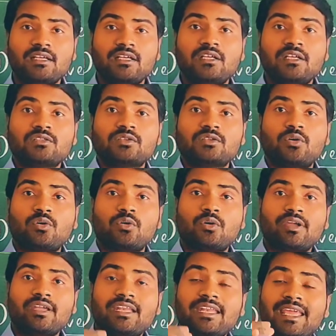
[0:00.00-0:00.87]

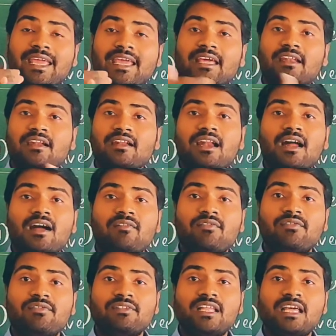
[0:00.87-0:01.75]
so in
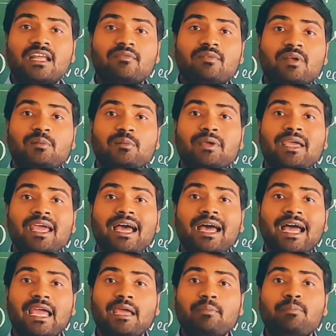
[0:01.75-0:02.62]
aircraft there will be
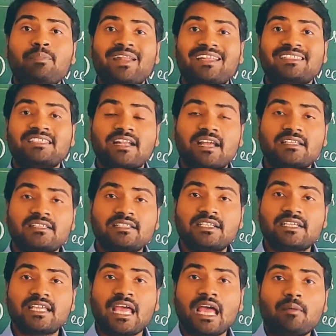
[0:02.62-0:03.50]
high
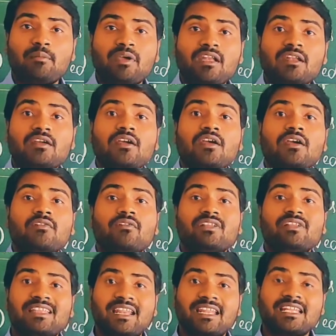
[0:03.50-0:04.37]
pressurized cabin
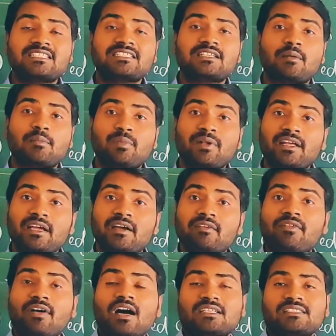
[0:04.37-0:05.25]
with rich supply of
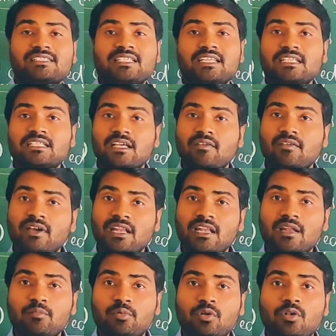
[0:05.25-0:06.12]
oxygen is
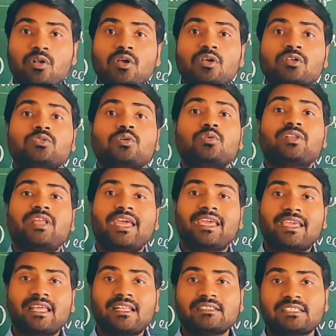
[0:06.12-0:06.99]
available, so
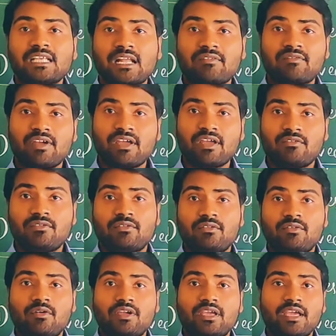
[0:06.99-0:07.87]
they can survive.
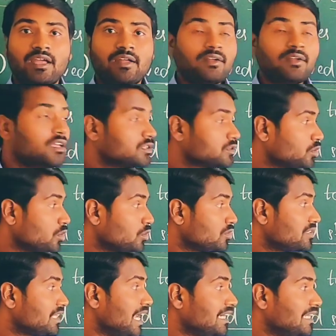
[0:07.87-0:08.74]
Okay,
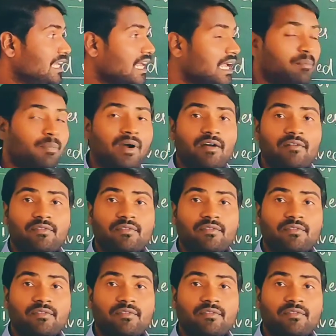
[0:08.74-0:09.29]
so that type of